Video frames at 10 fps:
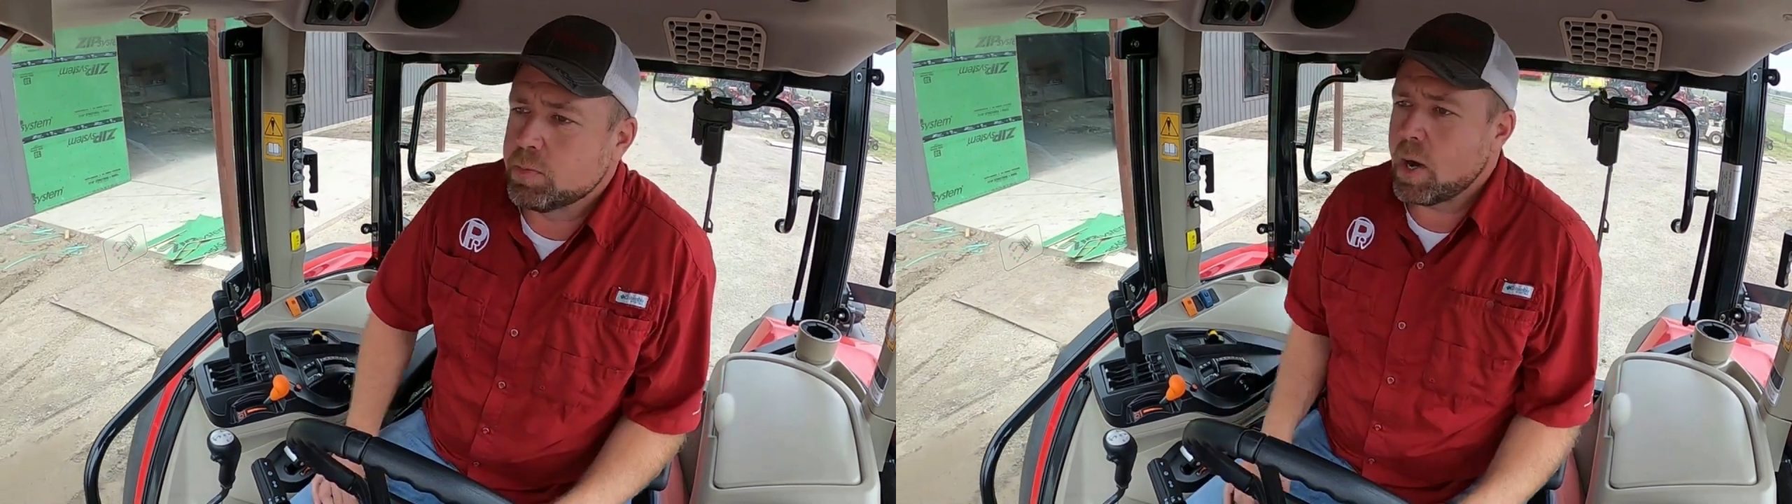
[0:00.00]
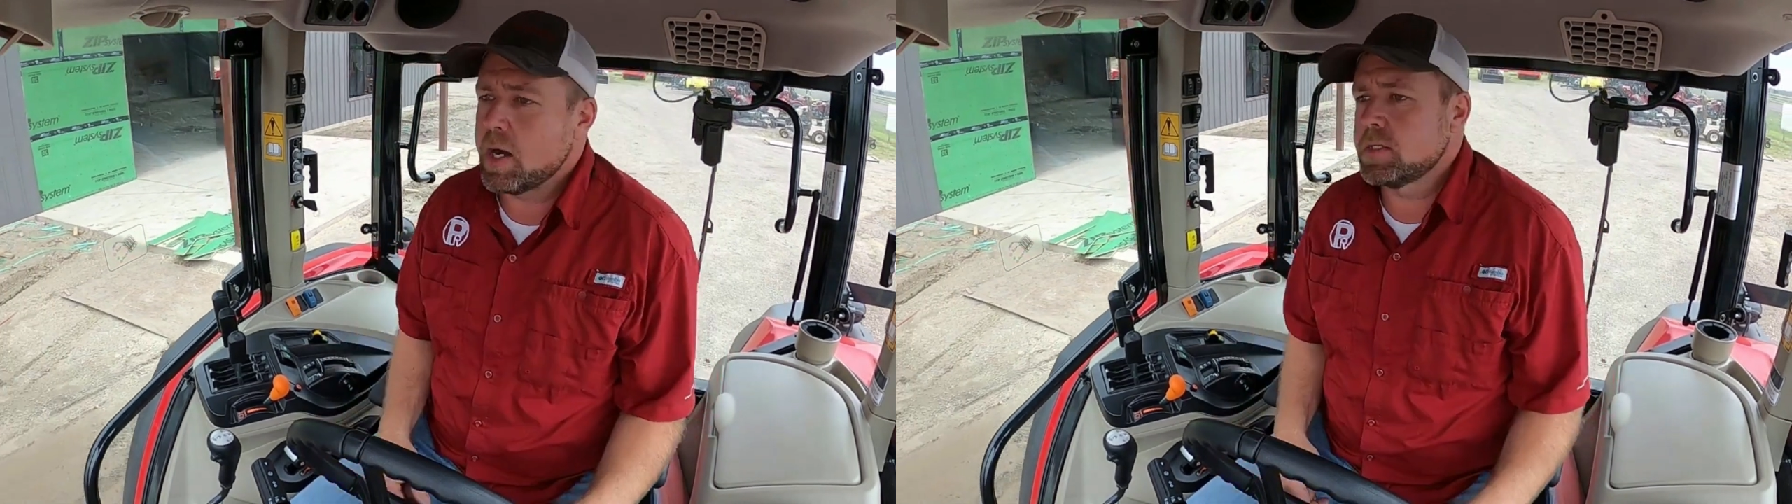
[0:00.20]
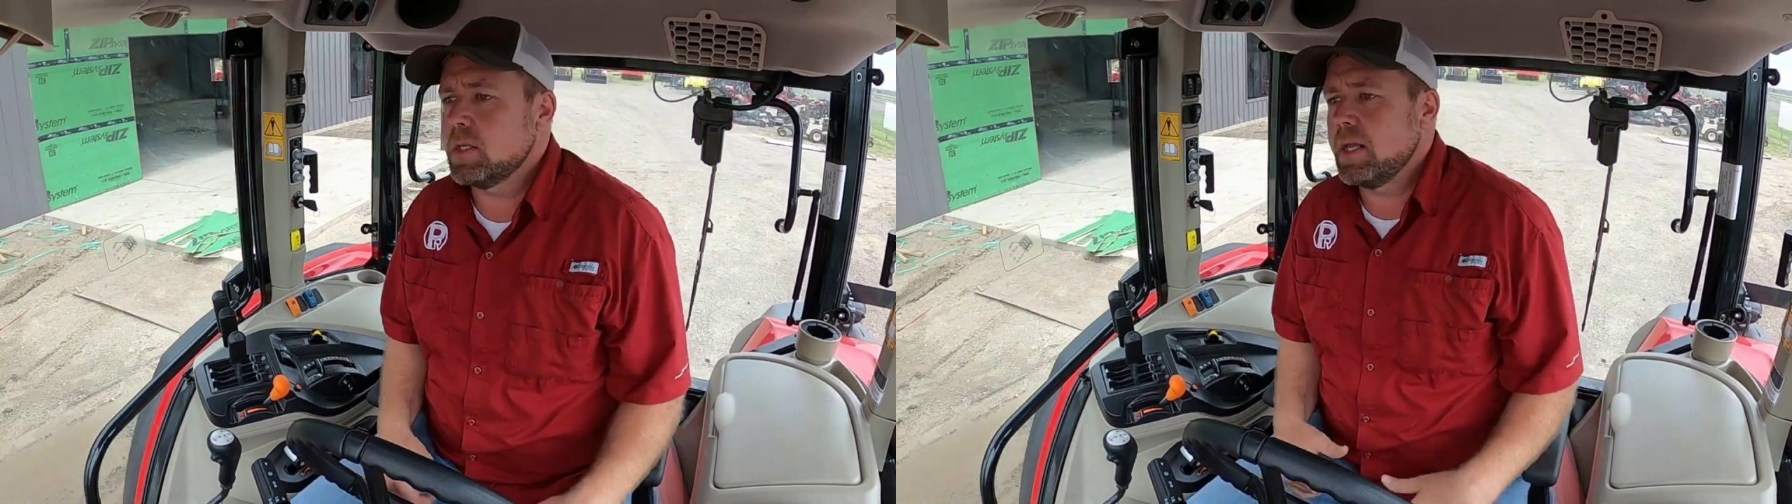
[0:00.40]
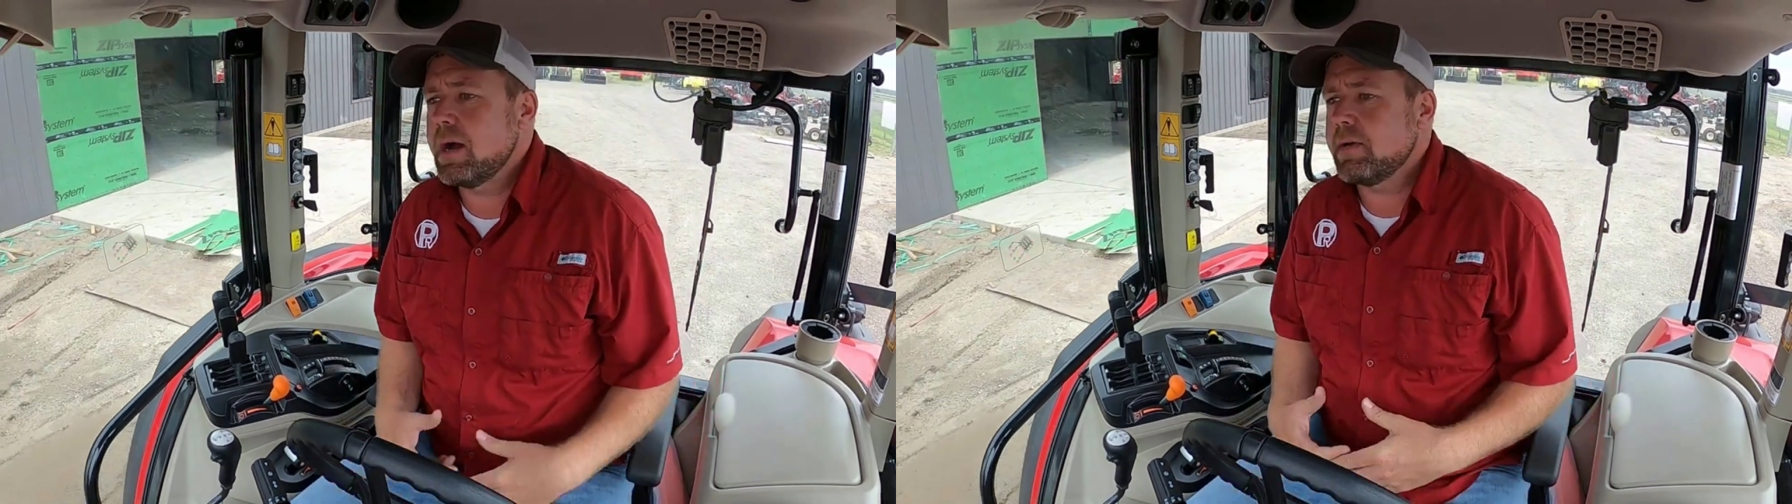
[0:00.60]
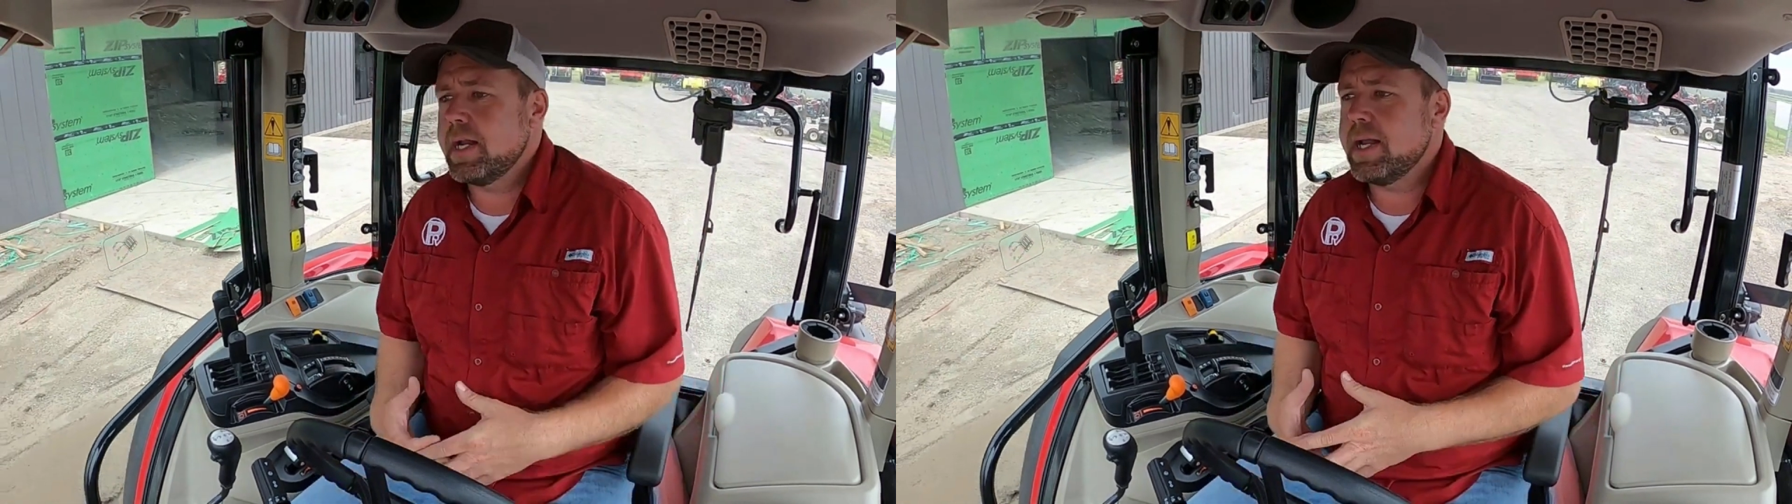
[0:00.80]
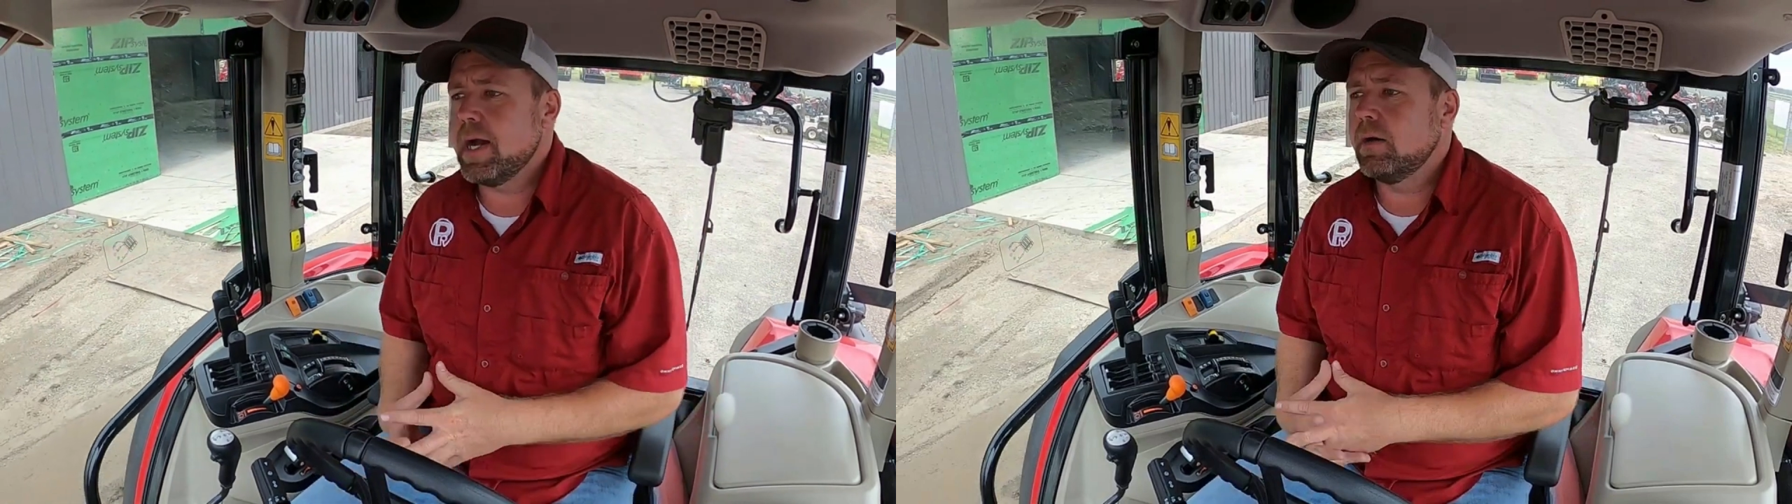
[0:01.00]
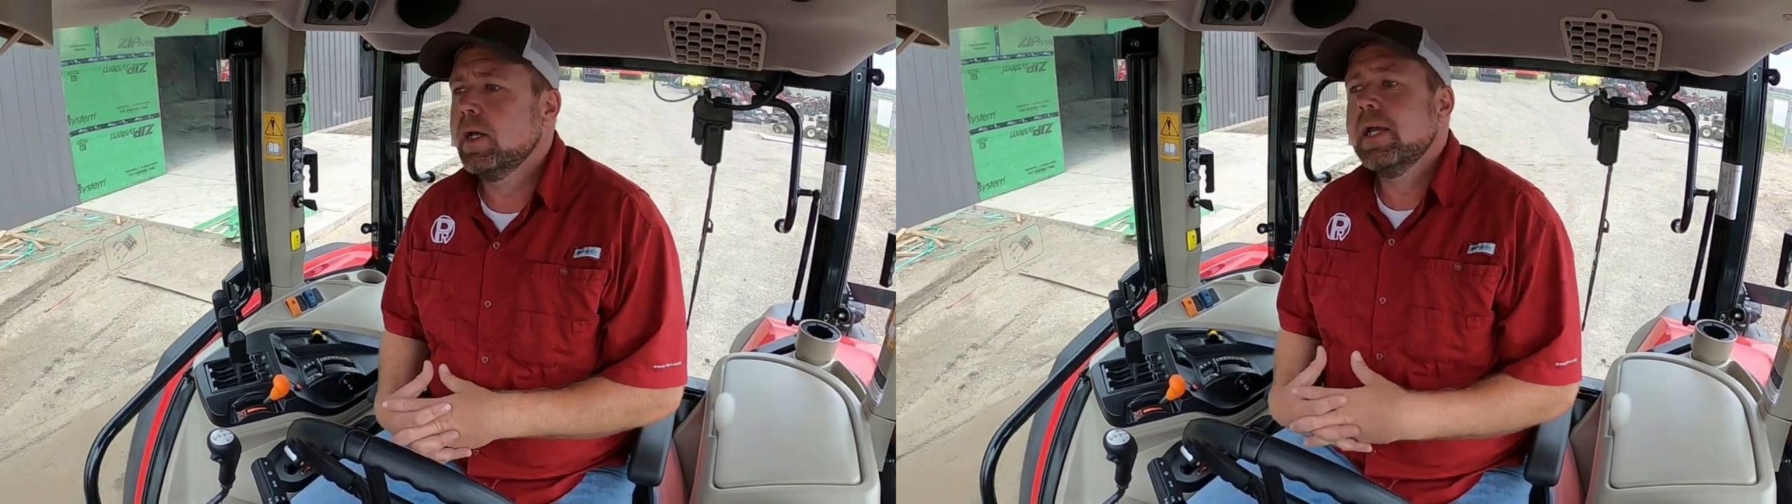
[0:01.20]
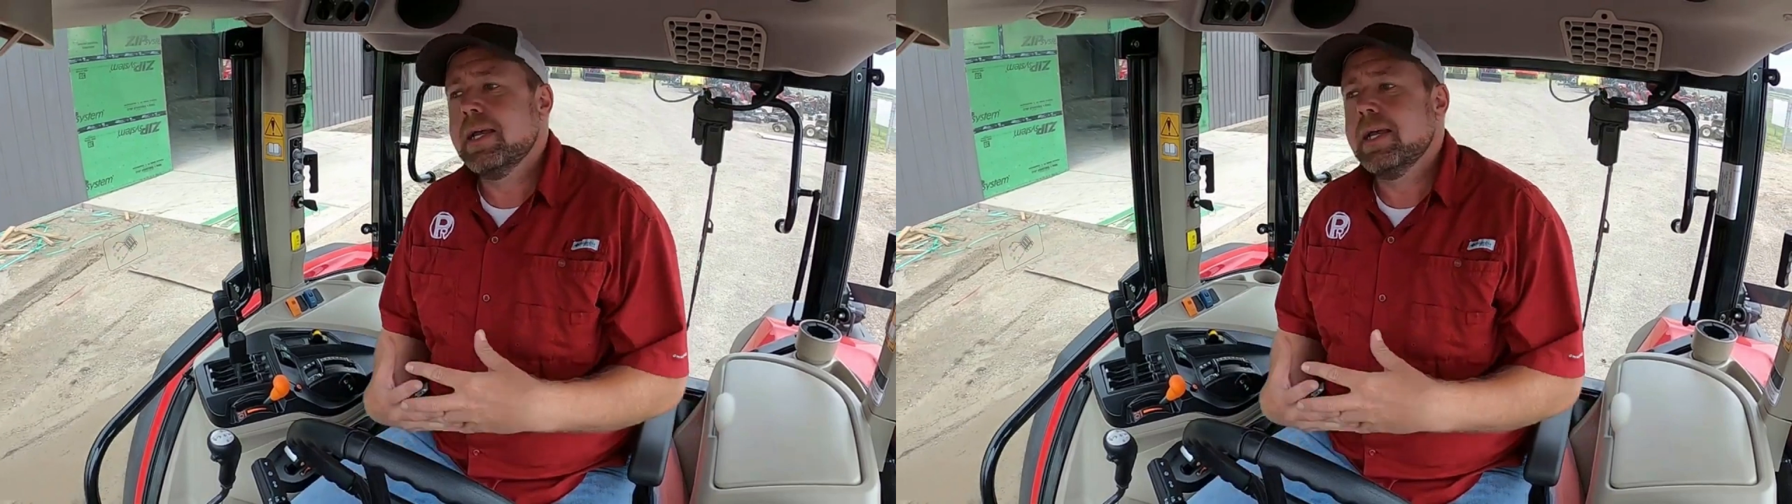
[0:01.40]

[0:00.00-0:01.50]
sprayers on the lot right now,